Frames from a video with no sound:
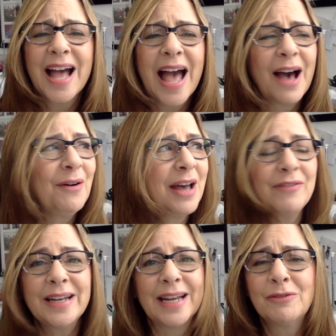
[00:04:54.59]
How have
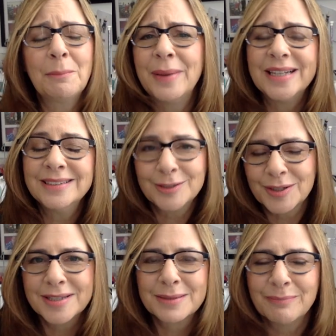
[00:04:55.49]
I never been to
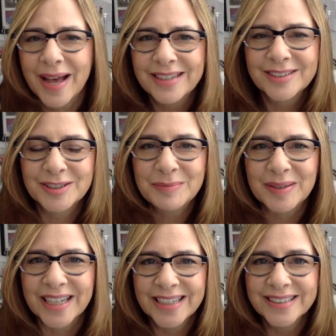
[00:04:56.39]
this magical
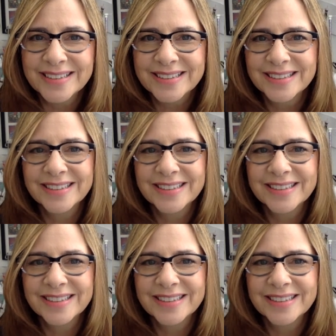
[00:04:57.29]
place?